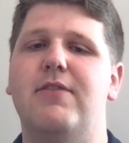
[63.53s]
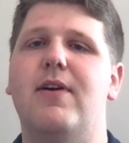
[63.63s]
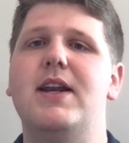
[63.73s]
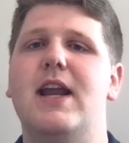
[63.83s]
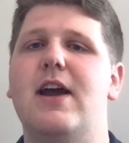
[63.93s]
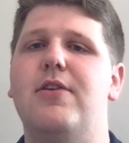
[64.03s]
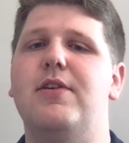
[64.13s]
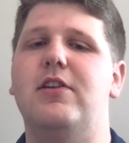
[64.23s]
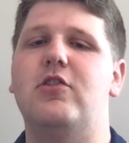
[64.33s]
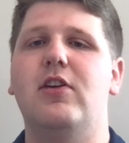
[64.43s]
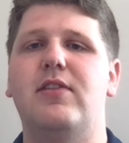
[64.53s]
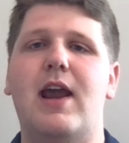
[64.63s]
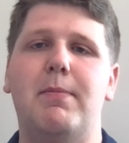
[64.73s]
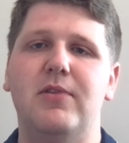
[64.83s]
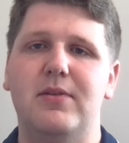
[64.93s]
Right now, it's just
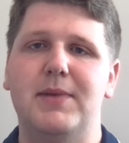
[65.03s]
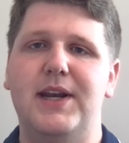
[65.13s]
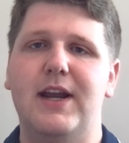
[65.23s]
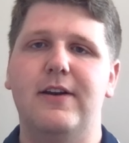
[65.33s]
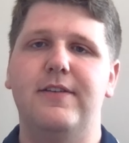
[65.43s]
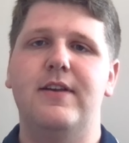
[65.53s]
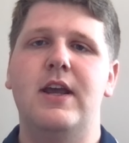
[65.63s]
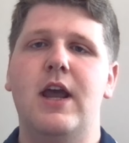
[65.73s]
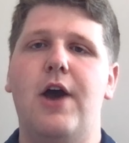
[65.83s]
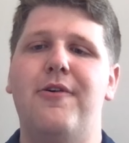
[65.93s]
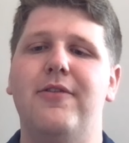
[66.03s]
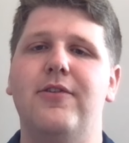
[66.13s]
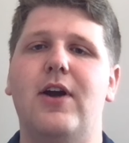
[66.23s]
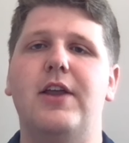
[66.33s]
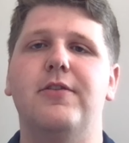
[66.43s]
apples and bananas.
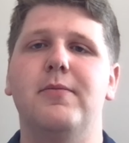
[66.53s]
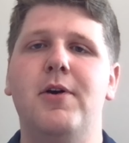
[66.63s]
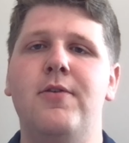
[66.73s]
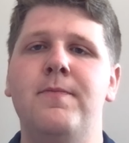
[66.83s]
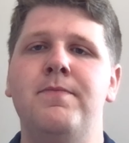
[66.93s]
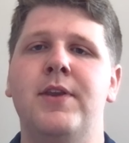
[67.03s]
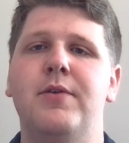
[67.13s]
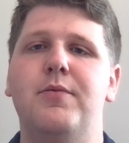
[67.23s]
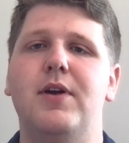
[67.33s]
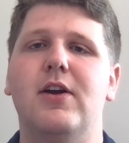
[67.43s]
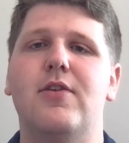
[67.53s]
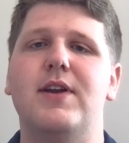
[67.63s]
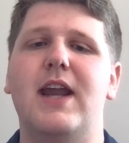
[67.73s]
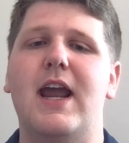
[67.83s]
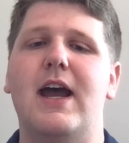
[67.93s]
However, on the remote, we're going
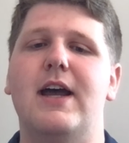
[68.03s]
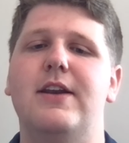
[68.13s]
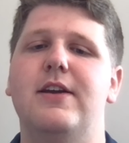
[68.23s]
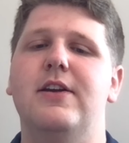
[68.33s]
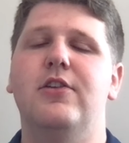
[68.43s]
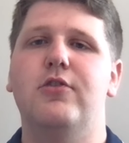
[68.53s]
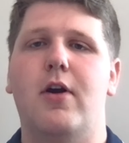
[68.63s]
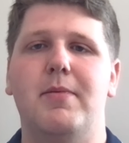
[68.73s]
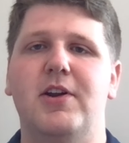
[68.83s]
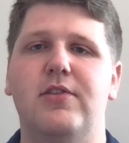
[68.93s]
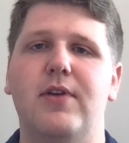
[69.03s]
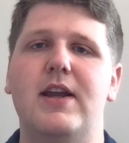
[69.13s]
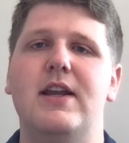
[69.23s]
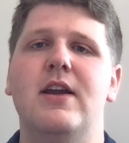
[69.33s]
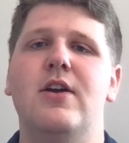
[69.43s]
to add strawberries,
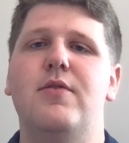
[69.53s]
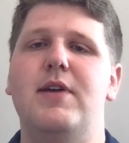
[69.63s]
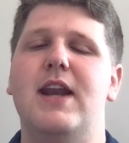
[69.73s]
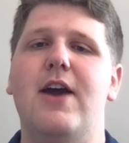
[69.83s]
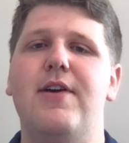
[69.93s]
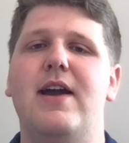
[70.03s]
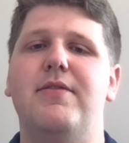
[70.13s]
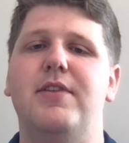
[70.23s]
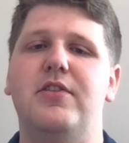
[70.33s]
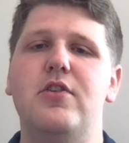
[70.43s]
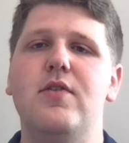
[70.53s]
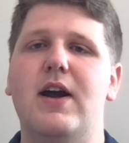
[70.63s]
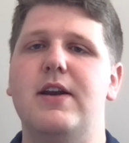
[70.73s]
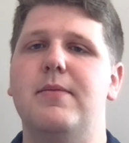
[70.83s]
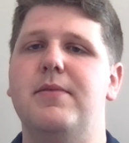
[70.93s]
right? We now have this new
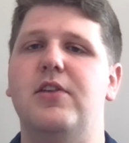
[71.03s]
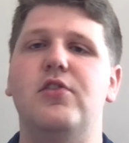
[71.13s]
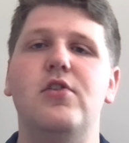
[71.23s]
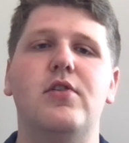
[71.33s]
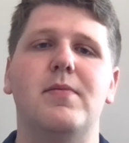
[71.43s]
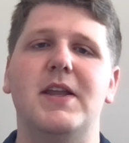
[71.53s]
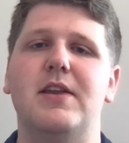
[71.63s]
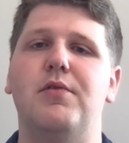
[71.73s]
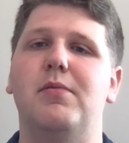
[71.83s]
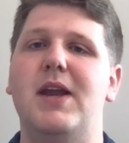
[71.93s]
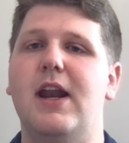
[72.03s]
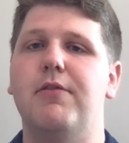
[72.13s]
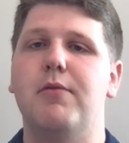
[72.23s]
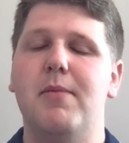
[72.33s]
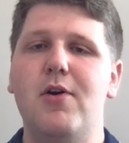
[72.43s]
item, this new commit that was made on
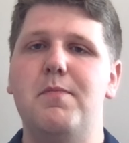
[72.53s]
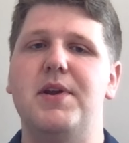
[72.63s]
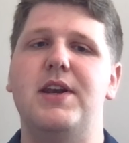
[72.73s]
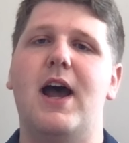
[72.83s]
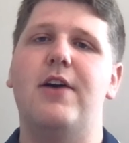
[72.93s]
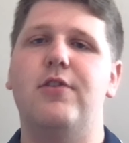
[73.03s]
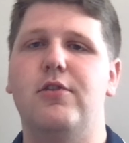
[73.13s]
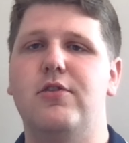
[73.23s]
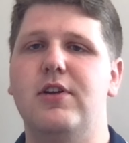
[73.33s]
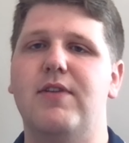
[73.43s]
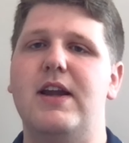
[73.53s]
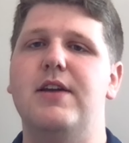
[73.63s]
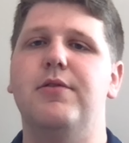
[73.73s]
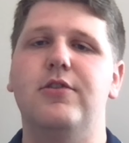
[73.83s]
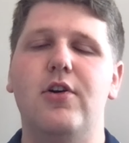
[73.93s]
remote, but not locally, right?
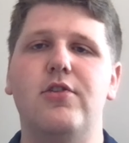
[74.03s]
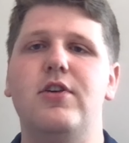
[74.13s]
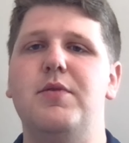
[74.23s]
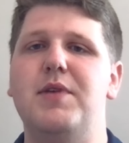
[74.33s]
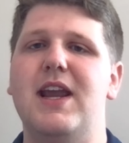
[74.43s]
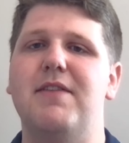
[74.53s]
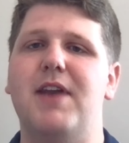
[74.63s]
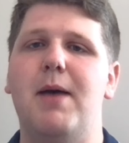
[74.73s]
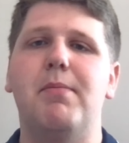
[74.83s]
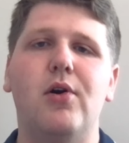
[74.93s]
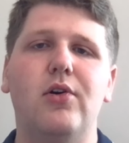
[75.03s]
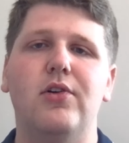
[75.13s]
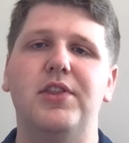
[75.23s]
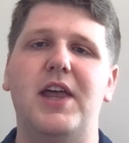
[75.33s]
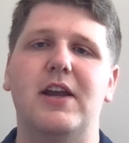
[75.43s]
Locally, we have not
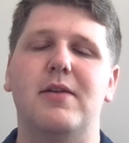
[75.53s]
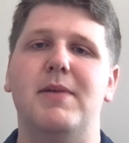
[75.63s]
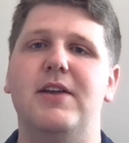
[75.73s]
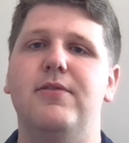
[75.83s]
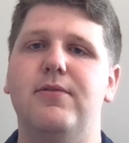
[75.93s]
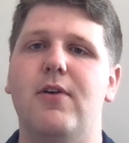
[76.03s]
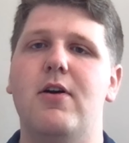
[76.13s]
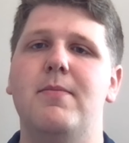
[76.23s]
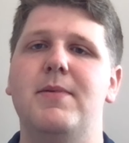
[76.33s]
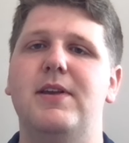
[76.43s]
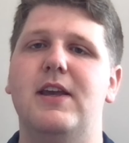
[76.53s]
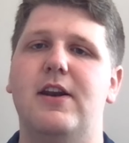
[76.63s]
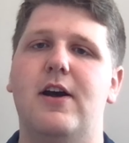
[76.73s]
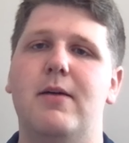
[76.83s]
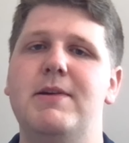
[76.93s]
pulled that commit from
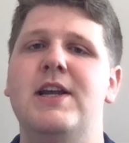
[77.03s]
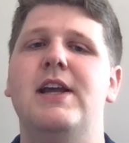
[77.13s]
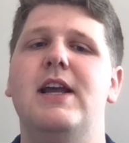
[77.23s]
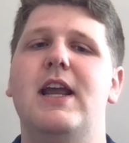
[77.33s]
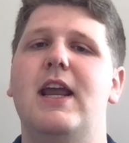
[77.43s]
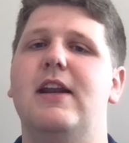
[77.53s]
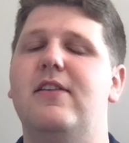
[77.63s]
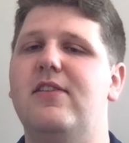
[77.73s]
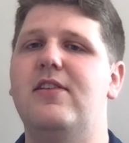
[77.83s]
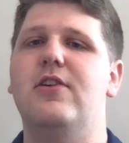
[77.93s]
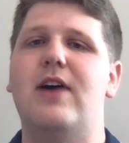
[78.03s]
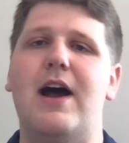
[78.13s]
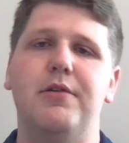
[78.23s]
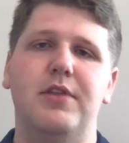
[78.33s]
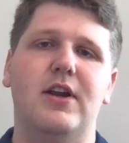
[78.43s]
GitHub, and it's still
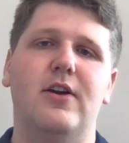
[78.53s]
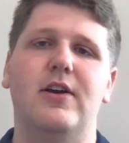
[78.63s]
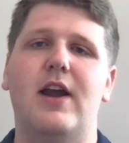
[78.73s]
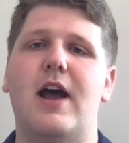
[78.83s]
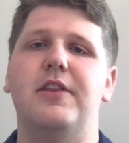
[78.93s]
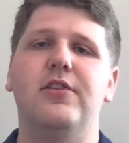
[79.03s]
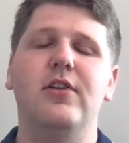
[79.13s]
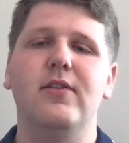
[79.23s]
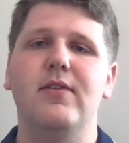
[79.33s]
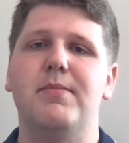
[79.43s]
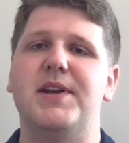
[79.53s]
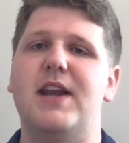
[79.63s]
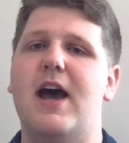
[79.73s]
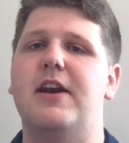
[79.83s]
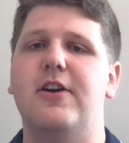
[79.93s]
out there on the server, but
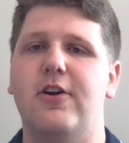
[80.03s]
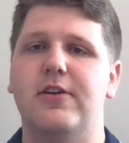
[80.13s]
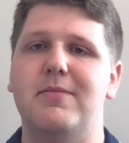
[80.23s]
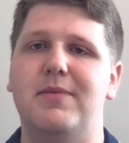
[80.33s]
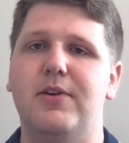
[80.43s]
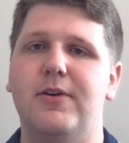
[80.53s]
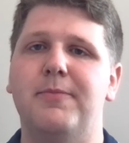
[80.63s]
not on our computer.